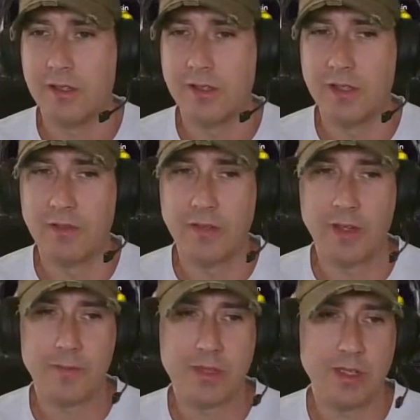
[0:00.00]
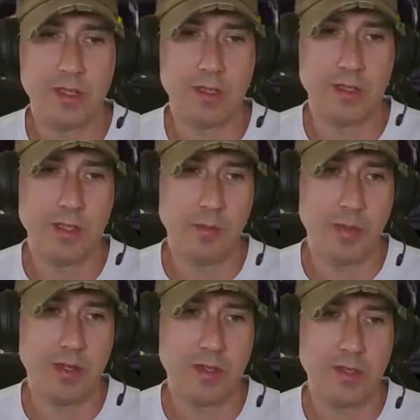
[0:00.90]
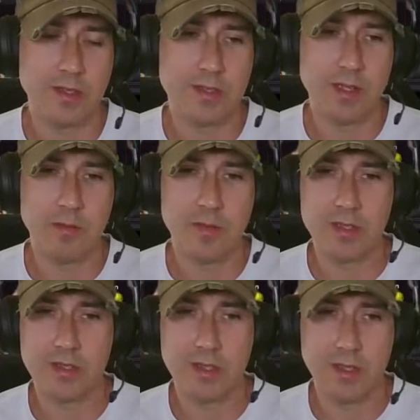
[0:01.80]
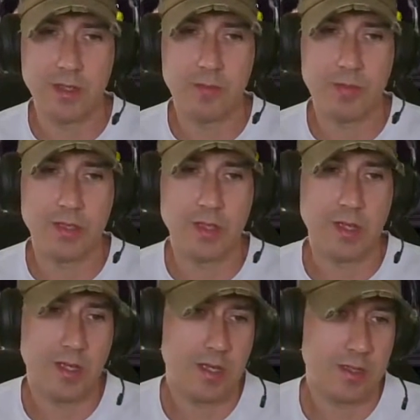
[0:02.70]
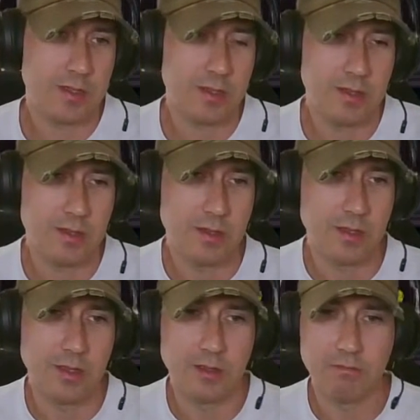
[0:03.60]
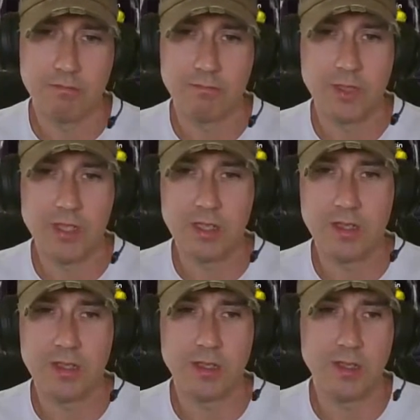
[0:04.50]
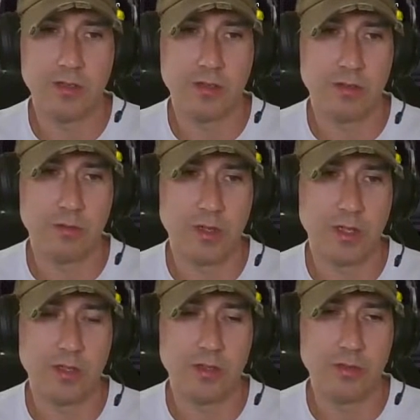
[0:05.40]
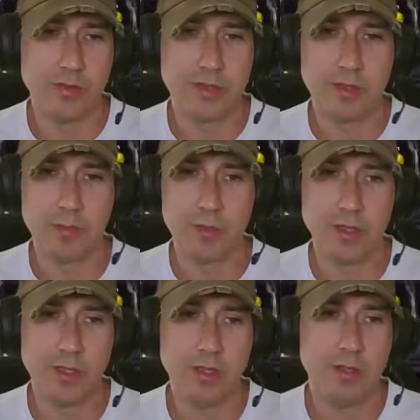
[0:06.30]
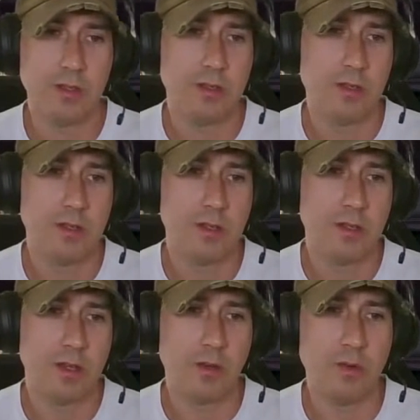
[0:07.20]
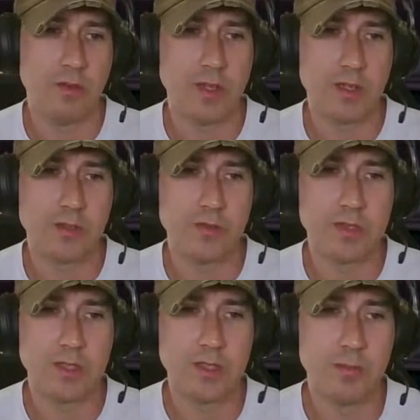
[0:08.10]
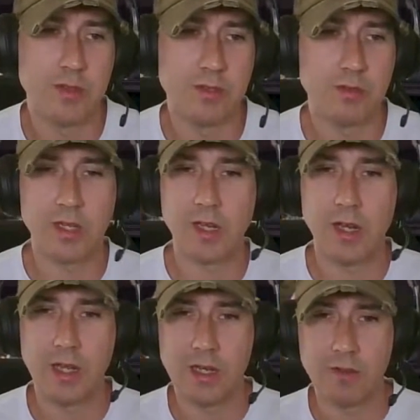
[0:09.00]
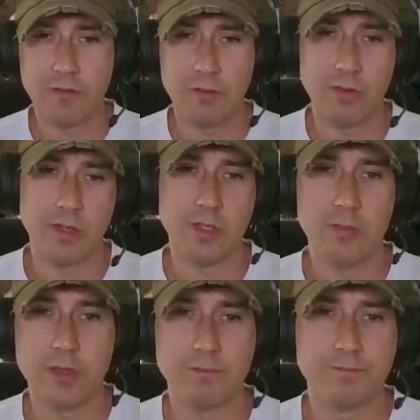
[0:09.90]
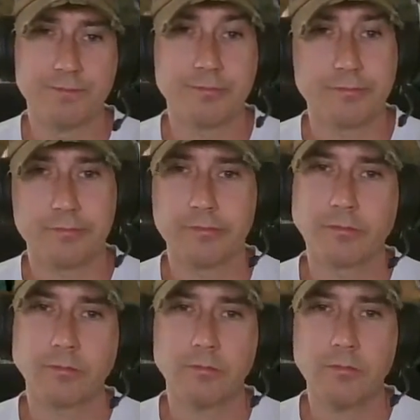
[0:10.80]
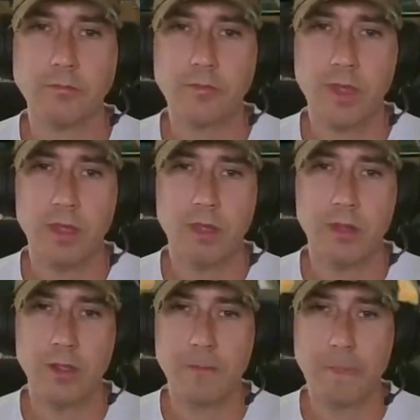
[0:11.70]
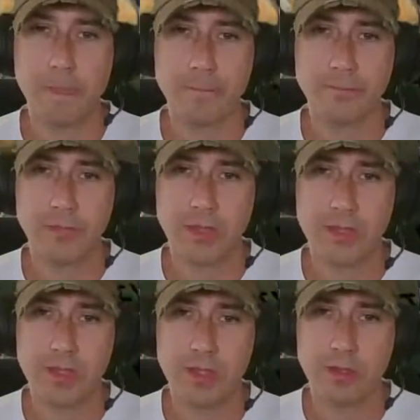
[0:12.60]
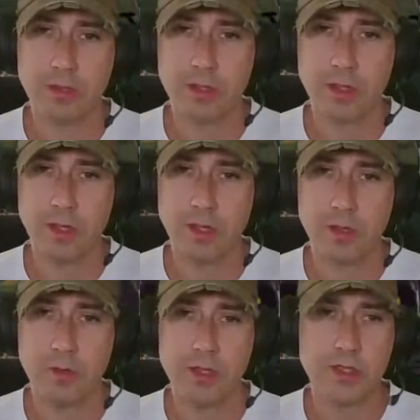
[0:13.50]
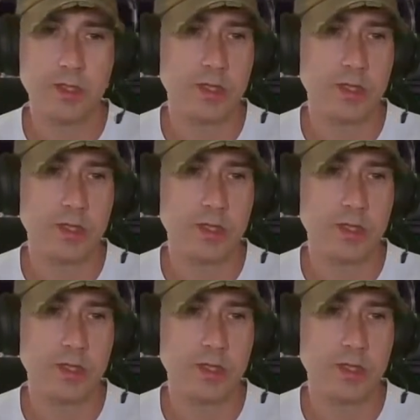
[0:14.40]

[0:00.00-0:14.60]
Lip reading: they've upped it a little bit on the stamina side, but not anything near what it used to be. I would have liked to have seen them do like an 80-40, but alright. Let's take a look at Queen's